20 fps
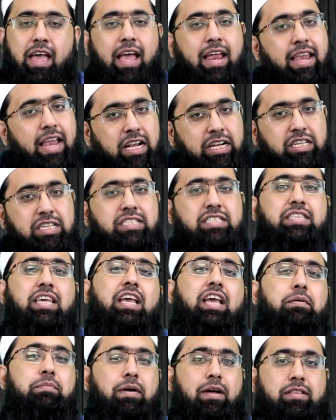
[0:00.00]
Now just
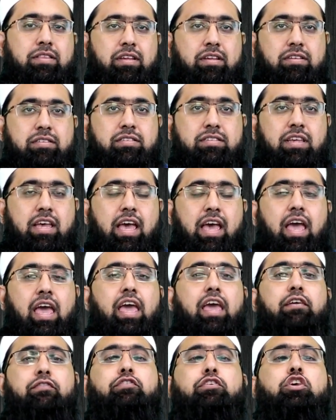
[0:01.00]
think about this.
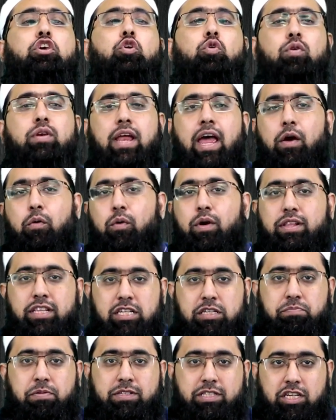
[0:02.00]
If you and I were in
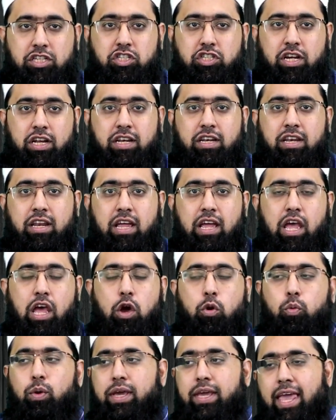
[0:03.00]
this position,
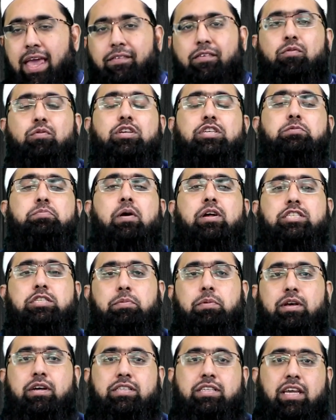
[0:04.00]
we gave a
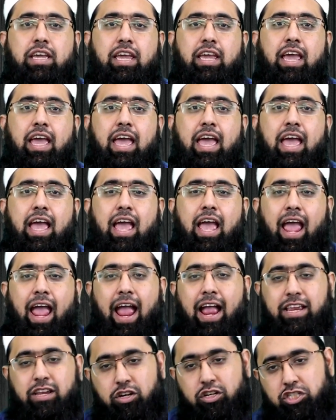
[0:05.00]
responsibility,
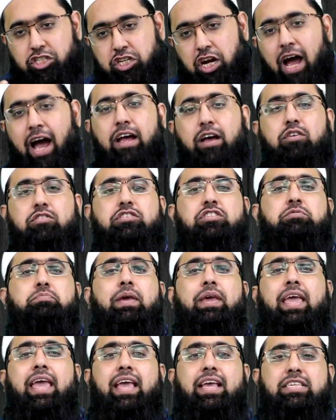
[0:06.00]
and your child is,
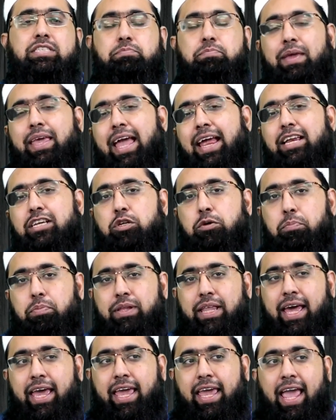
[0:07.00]
be- is beginning to
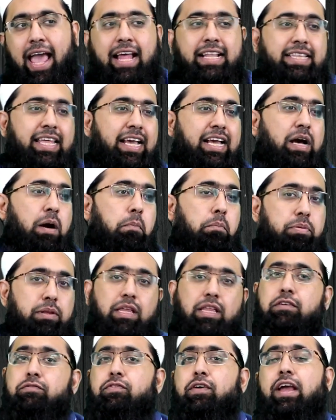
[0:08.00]
play and they
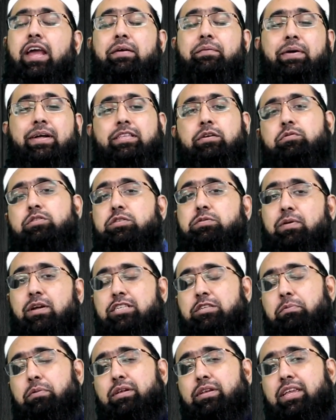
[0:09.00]
completely forget about their
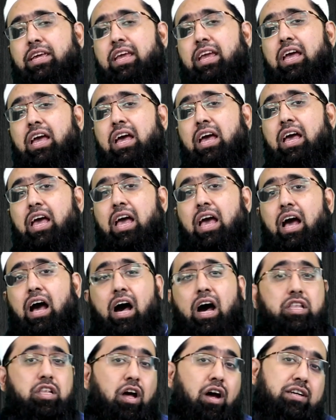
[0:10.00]
responsibility,
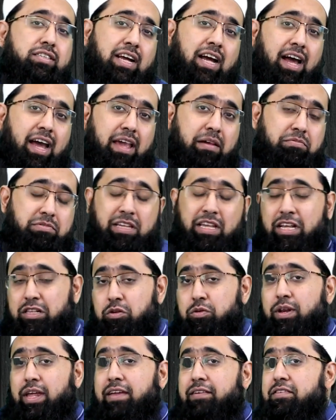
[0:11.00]
a lot of times,
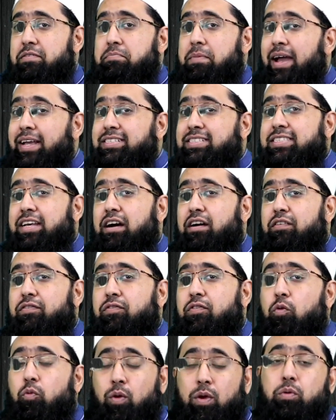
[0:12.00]
including even
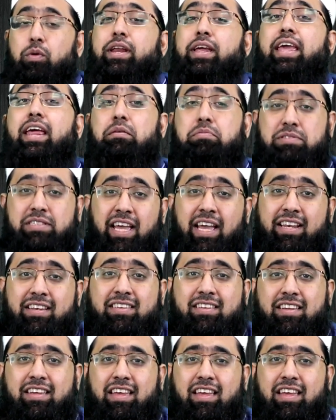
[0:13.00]
myself, we would get upset.